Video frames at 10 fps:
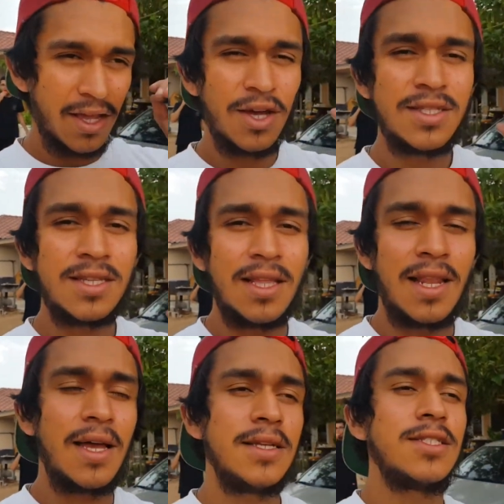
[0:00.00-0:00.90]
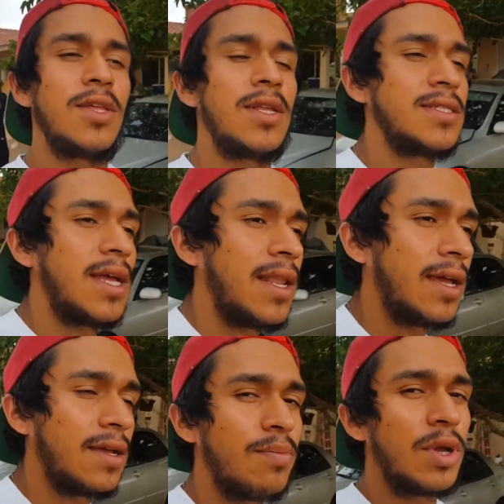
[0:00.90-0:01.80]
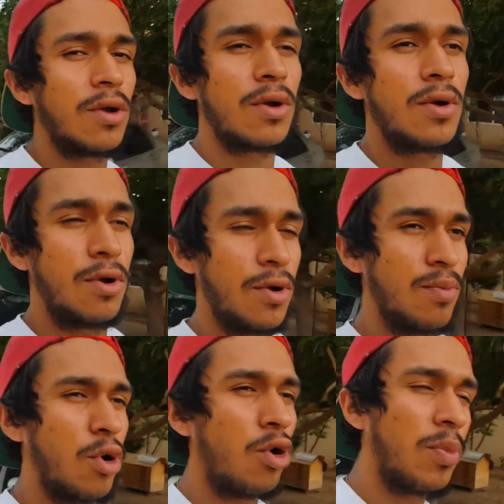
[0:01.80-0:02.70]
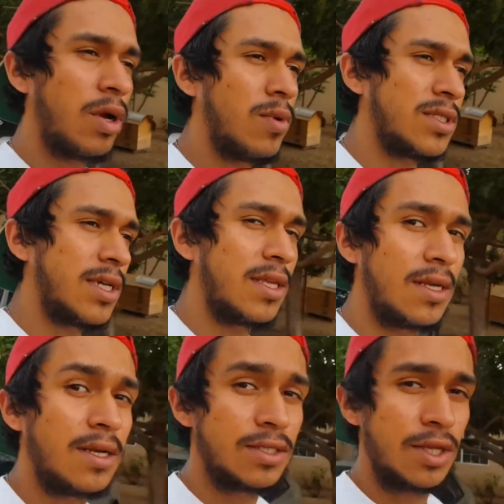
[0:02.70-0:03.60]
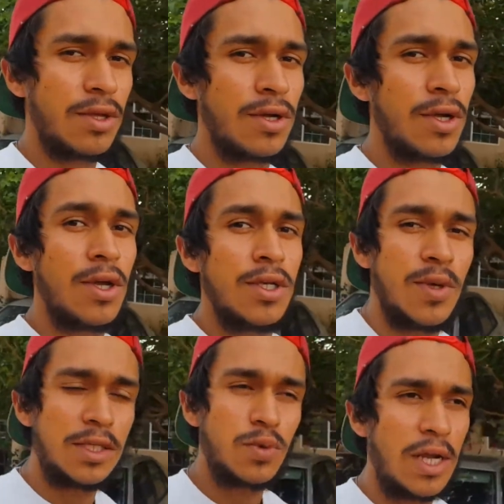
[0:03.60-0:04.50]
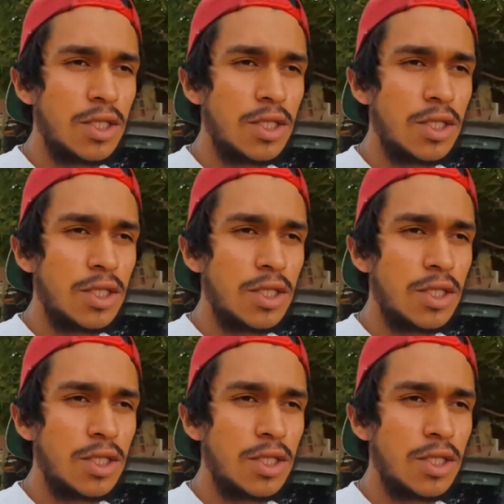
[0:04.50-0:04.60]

good to the line, so that it's not like bigger or more open on one side than it is the other. So that's what I